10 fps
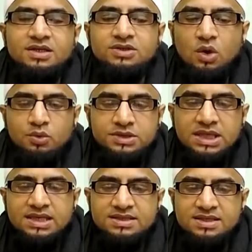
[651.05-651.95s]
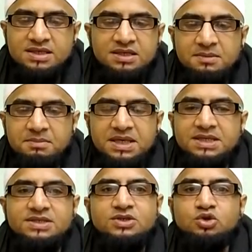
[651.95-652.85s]
Don't consider the
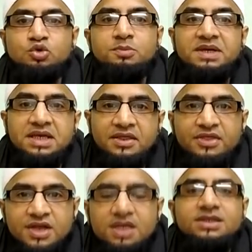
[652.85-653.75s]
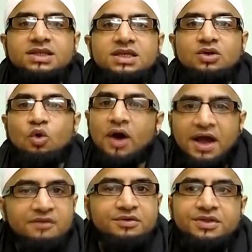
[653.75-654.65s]
means to be the deen or
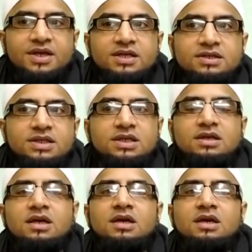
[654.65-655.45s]
everything in deen.